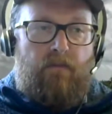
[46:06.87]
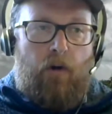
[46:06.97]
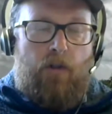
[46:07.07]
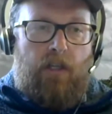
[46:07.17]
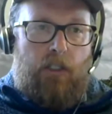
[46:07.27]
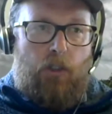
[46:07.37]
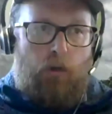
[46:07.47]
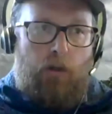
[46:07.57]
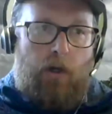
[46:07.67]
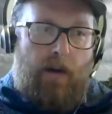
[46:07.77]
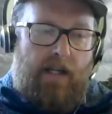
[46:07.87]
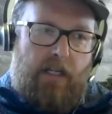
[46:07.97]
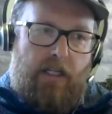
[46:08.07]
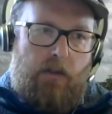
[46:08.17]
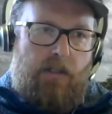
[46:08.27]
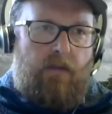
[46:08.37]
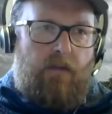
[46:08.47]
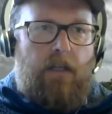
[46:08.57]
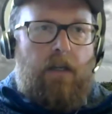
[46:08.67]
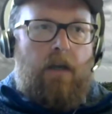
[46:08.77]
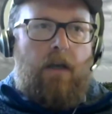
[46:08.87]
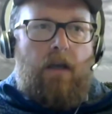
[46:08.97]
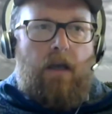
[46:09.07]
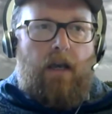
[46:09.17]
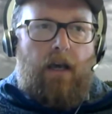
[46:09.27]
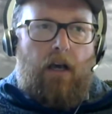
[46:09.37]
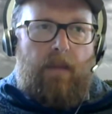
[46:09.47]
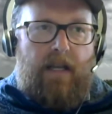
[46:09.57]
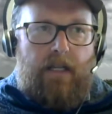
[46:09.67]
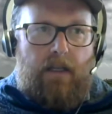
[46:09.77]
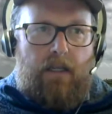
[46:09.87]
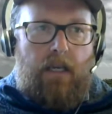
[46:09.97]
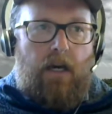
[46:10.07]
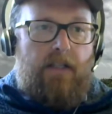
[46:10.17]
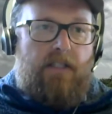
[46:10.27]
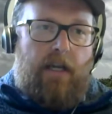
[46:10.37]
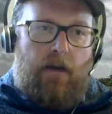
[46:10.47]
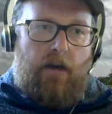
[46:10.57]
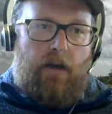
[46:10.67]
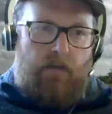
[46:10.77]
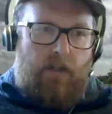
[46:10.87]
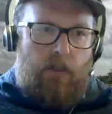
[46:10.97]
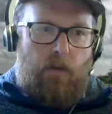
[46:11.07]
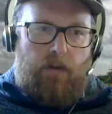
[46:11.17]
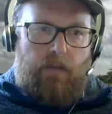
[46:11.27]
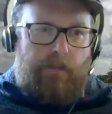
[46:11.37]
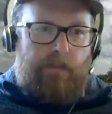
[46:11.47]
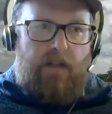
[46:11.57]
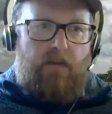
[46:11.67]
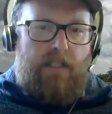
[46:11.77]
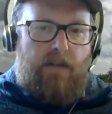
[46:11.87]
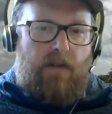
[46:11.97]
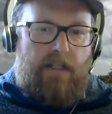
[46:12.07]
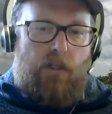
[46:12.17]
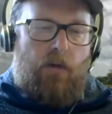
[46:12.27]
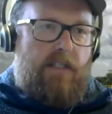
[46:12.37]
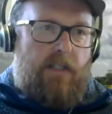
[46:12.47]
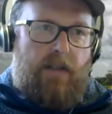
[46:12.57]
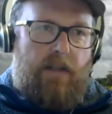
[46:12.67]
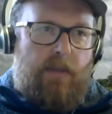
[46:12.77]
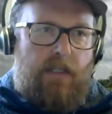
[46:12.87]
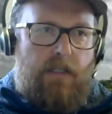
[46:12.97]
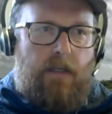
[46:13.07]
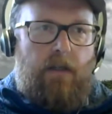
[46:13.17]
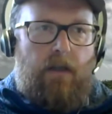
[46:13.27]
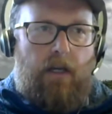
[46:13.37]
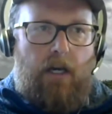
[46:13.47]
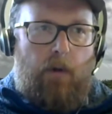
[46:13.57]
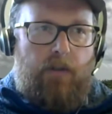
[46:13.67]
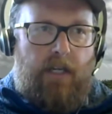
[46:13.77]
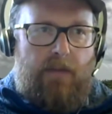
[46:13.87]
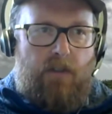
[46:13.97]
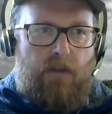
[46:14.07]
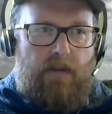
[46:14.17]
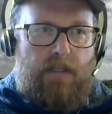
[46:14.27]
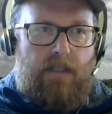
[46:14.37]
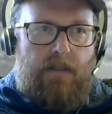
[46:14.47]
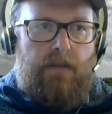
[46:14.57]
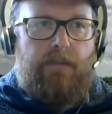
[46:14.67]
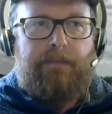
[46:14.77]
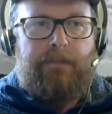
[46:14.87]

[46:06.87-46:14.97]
Folks like Drew go out in a UTV, and he hunts down individual invasives like Sericea lespedeza a couple times throughout the season.